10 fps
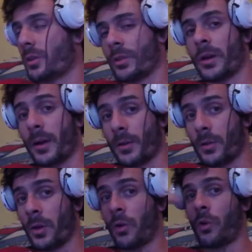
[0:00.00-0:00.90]

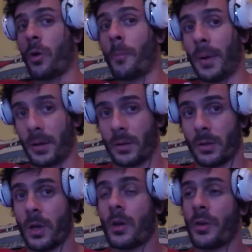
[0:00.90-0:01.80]
the company.
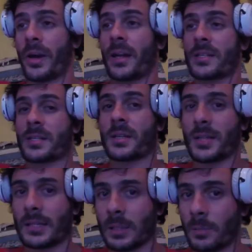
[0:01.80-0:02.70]
You gotta send
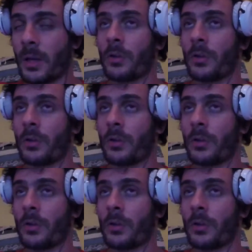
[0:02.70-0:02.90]
that email.